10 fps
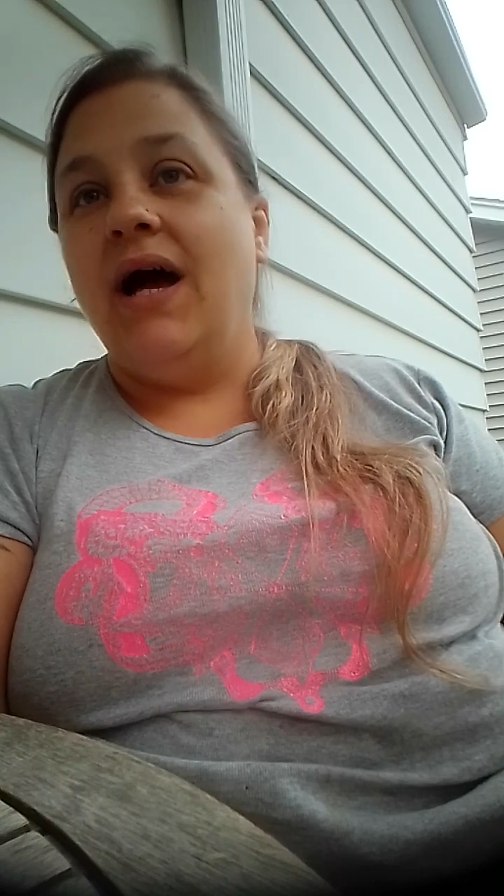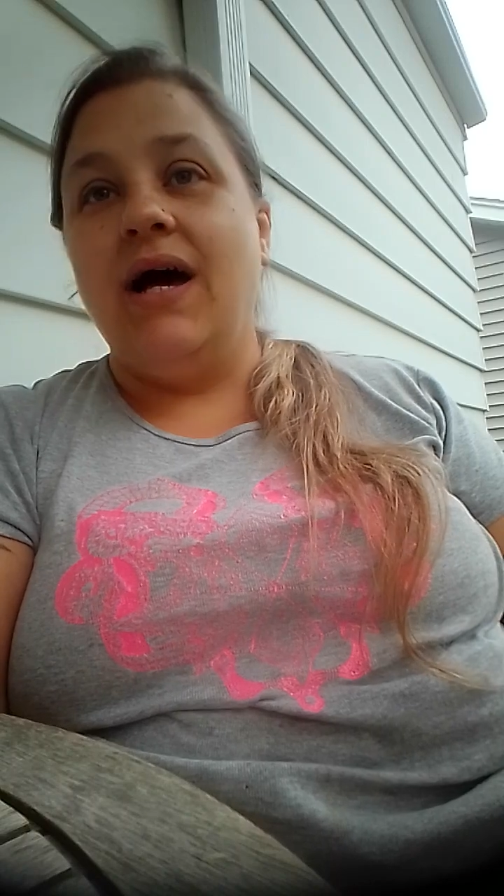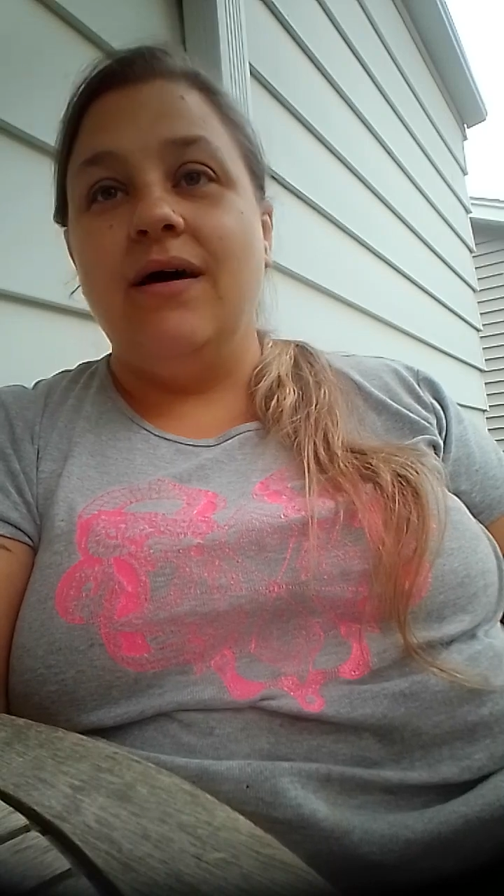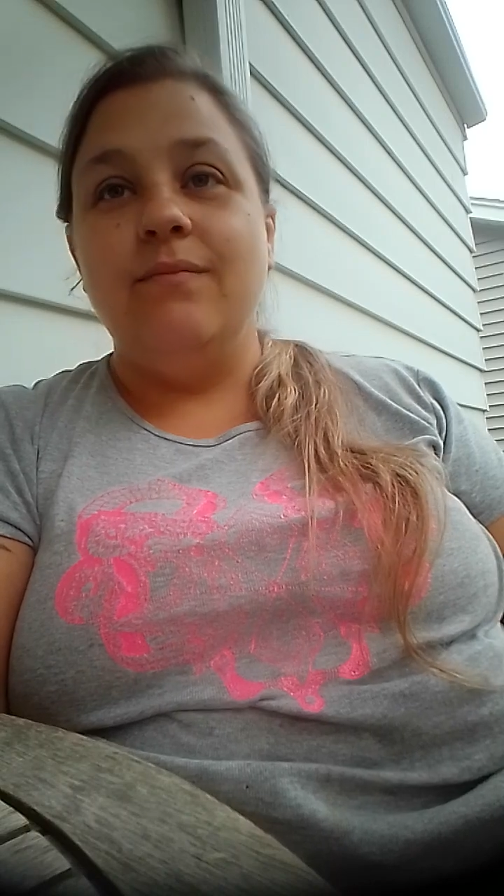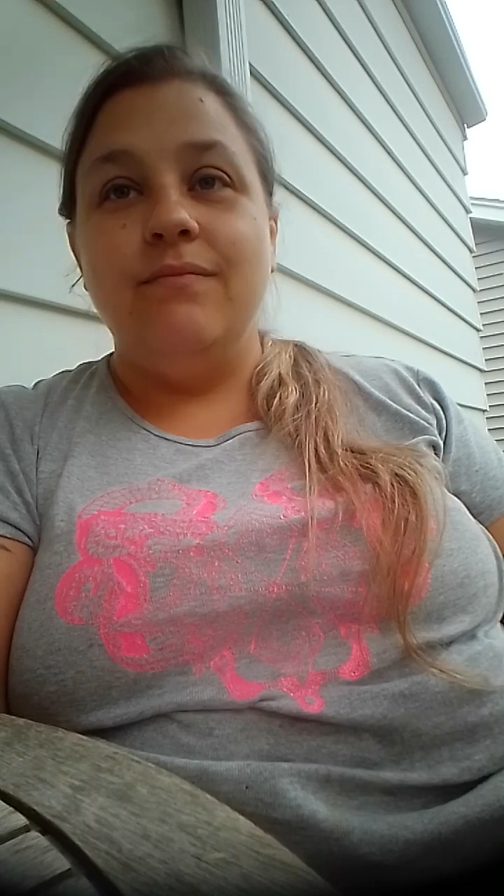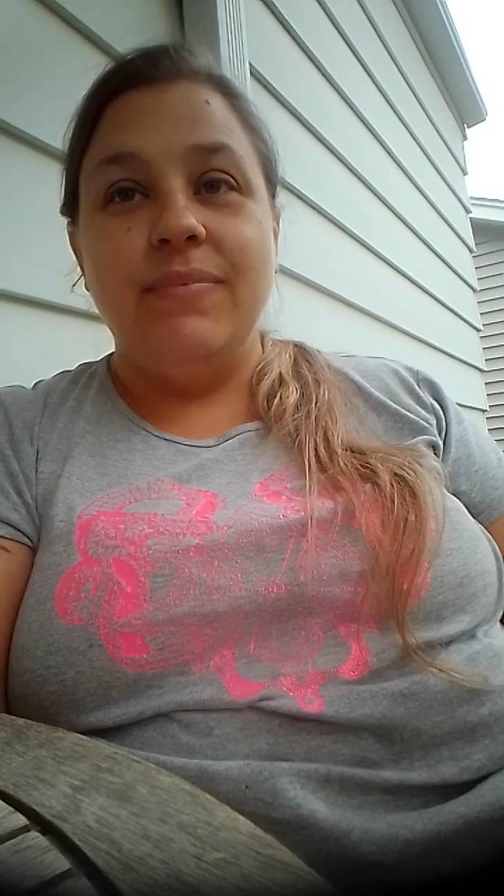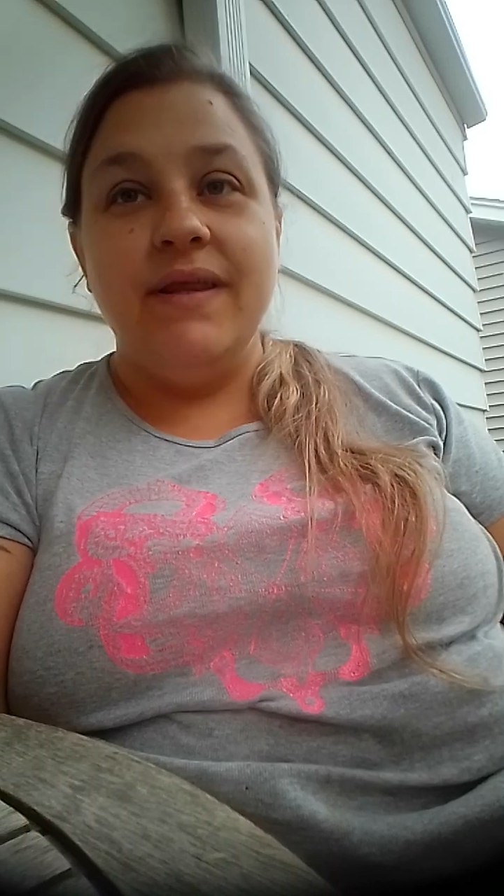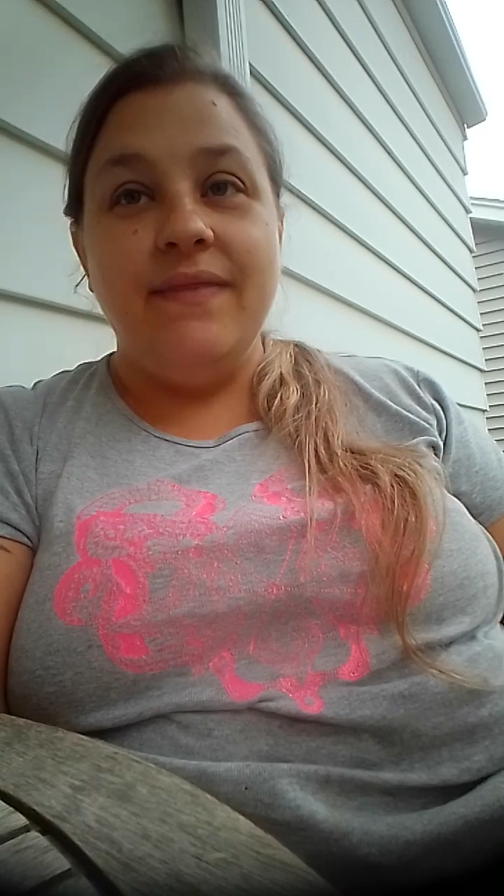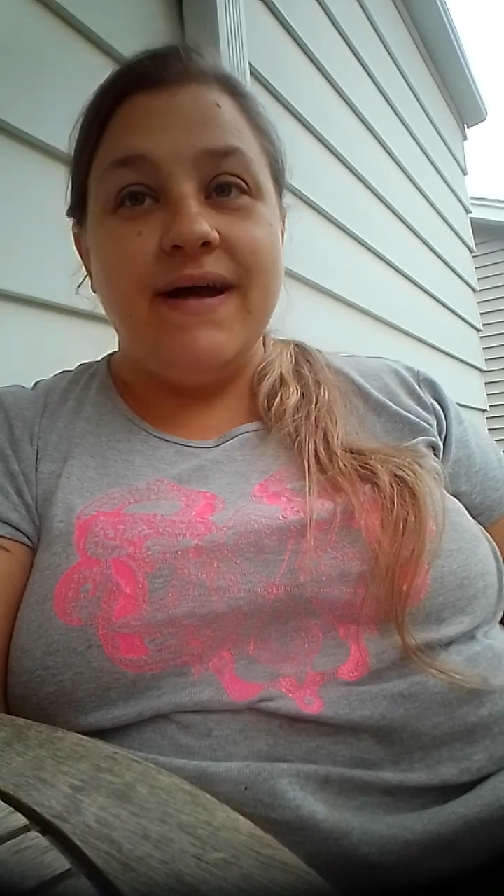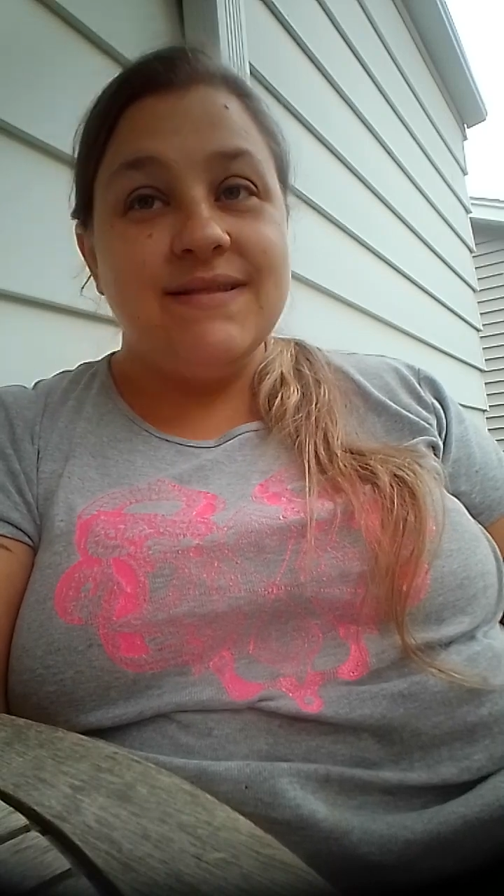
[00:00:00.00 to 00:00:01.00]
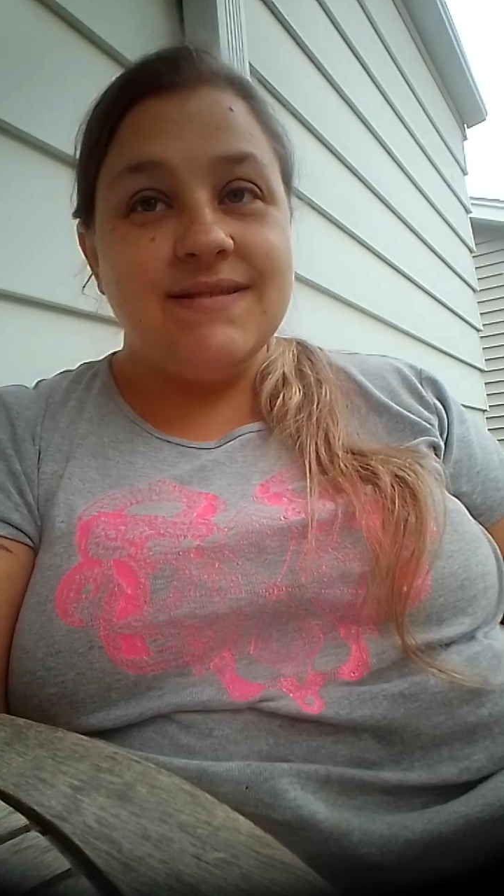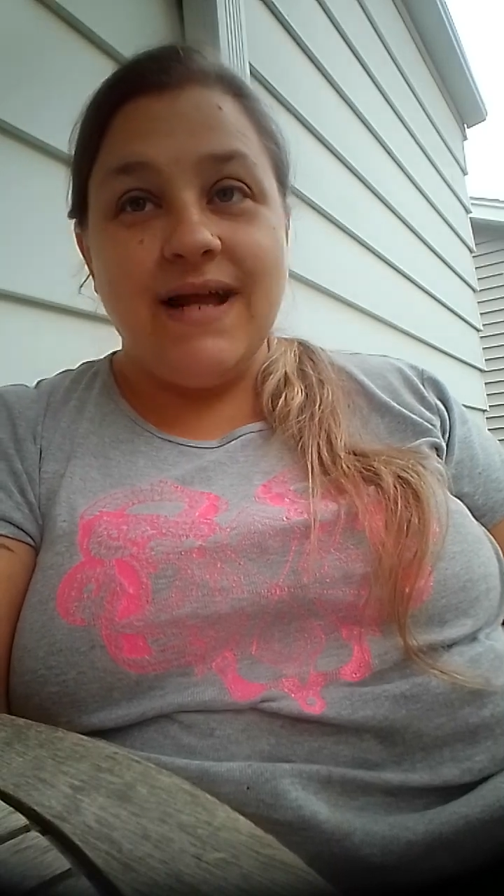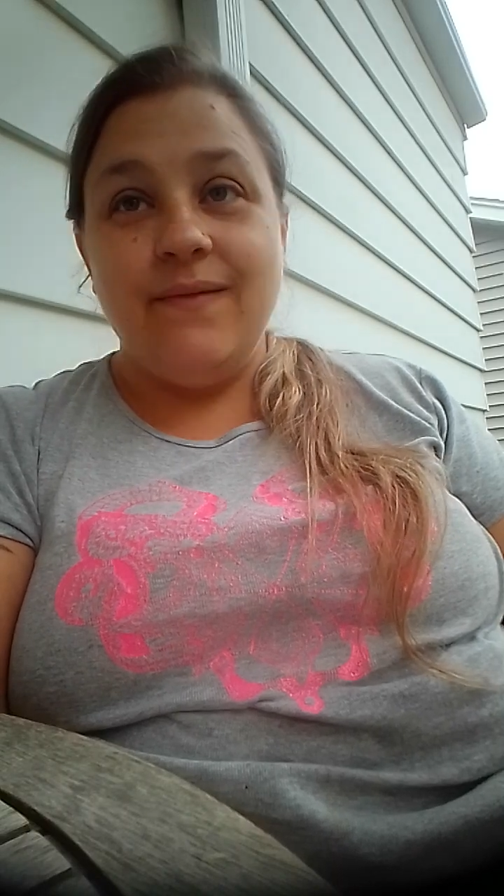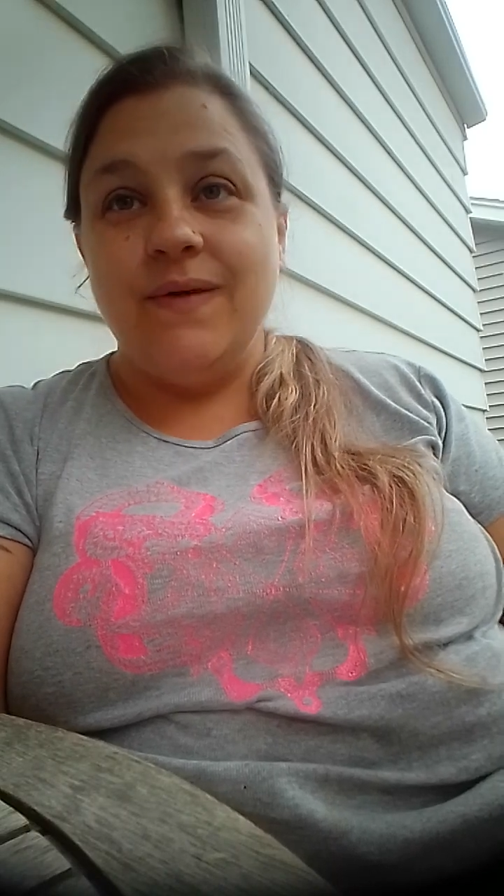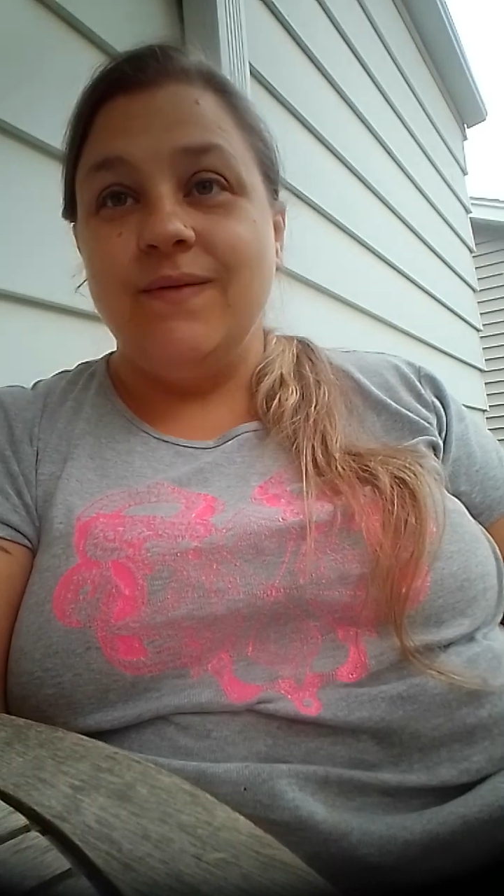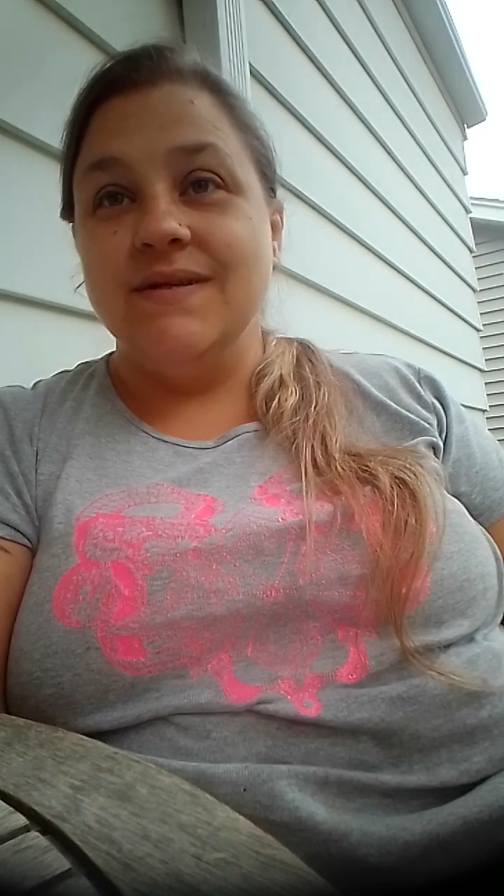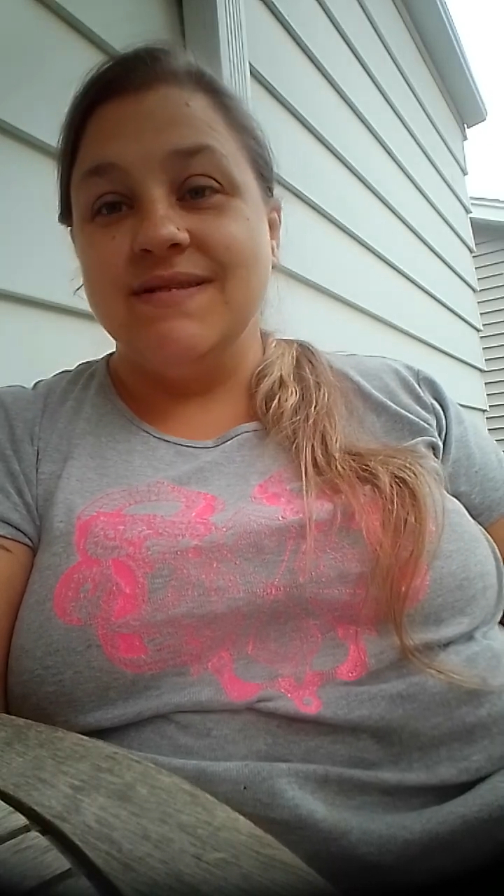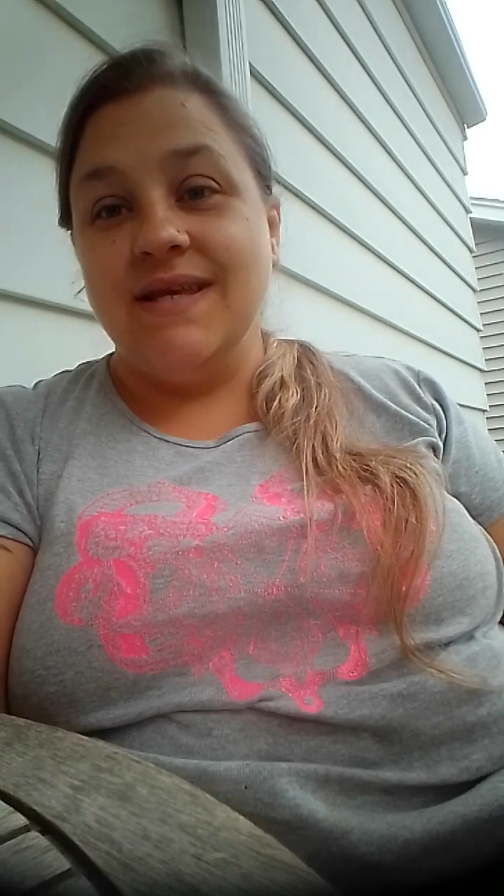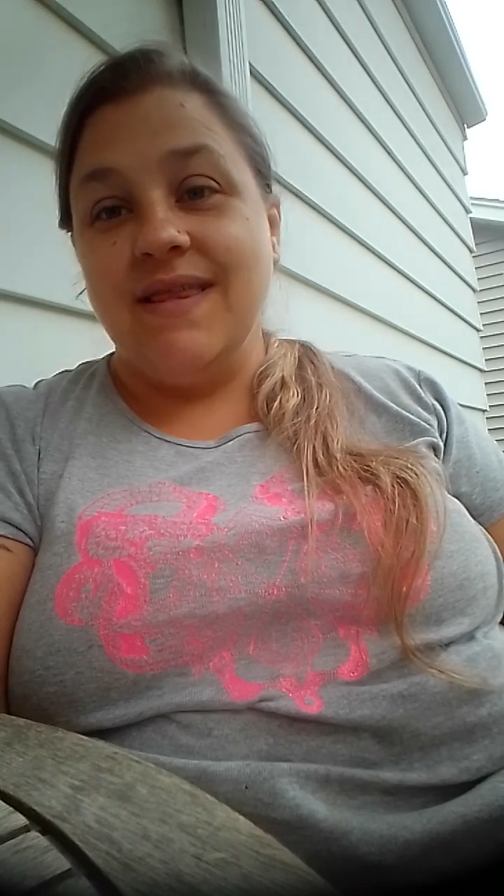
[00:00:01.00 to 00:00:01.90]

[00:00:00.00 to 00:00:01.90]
but that's not what was